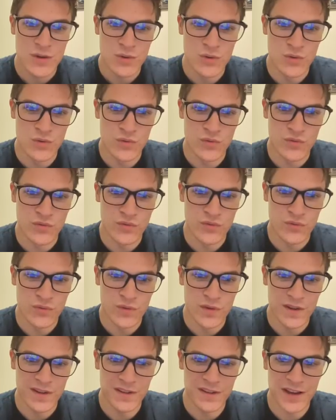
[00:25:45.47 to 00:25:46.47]
Oof.
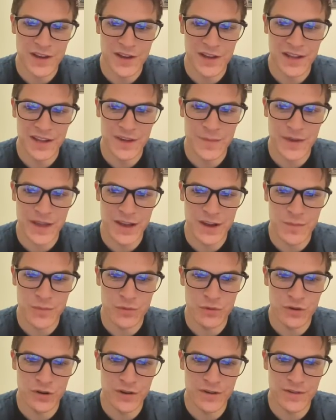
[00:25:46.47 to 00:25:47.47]
So now he can get my
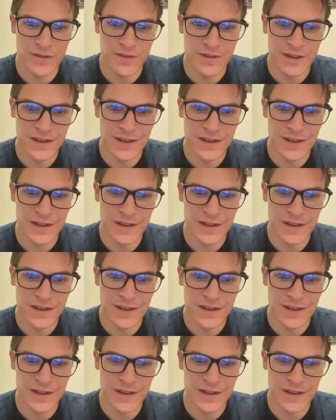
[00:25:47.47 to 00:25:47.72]
airport.